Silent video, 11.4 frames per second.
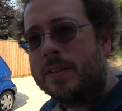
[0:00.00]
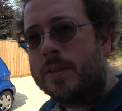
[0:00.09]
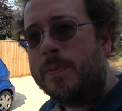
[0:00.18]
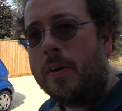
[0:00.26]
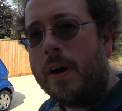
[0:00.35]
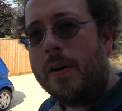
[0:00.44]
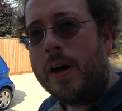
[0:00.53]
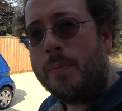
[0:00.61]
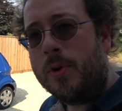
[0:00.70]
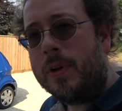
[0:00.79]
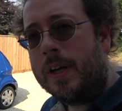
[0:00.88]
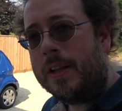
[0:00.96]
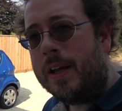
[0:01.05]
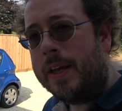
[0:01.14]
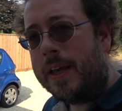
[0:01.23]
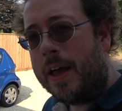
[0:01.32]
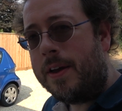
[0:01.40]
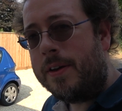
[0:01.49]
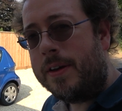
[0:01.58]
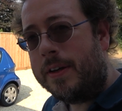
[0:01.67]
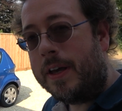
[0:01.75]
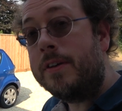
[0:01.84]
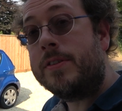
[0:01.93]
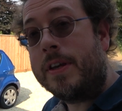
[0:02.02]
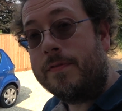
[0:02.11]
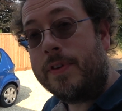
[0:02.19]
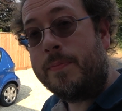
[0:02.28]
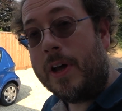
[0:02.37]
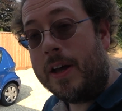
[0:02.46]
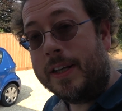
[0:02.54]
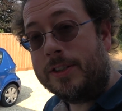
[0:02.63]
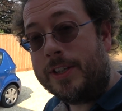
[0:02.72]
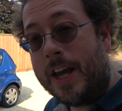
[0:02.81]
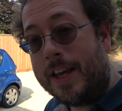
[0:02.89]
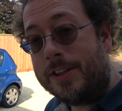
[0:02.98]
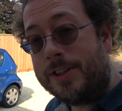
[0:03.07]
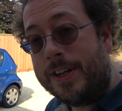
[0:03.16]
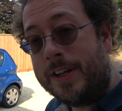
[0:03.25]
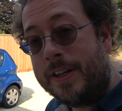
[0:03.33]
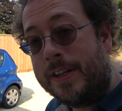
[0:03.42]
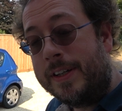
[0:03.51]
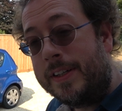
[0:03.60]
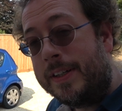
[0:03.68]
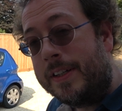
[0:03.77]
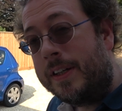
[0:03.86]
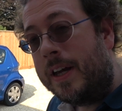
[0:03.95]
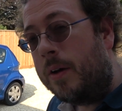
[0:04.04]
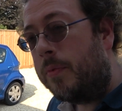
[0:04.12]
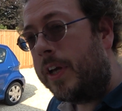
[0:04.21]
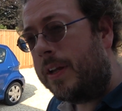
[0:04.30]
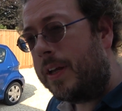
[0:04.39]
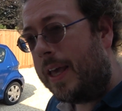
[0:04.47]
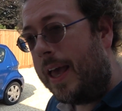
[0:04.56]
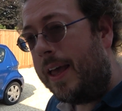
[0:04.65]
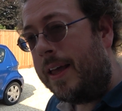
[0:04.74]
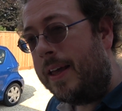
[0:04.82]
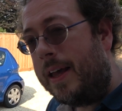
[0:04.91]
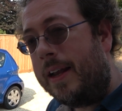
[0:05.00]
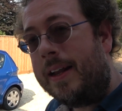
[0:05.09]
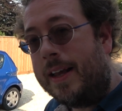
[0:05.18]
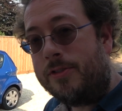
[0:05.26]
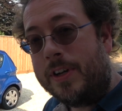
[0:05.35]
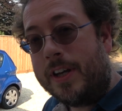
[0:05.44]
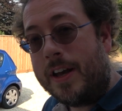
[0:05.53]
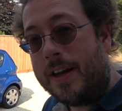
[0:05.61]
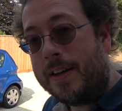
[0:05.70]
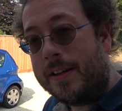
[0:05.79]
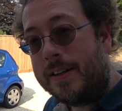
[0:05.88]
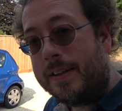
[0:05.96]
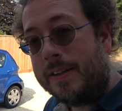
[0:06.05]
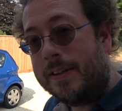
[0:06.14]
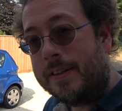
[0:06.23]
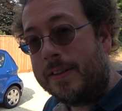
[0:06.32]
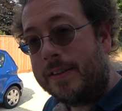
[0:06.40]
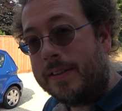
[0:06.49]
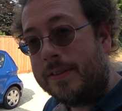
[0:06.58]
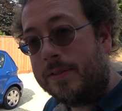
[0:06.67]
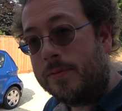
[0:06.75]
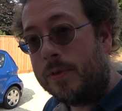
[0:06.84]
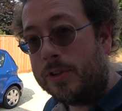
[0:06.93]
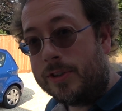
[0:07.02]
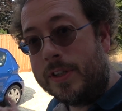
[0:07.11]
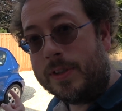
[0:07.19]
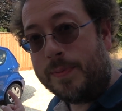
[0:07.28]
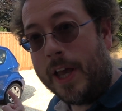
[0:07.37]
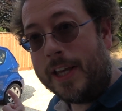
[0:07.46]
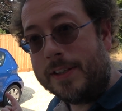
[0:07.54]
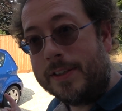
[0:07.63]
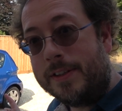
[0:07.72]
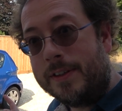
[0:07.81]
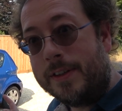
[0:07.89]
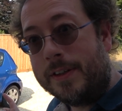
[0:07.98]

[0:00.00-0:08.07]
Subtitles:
Tomorrow our poor little Igo goes in for part exchange, and we're going to get an electric car. Watch this space.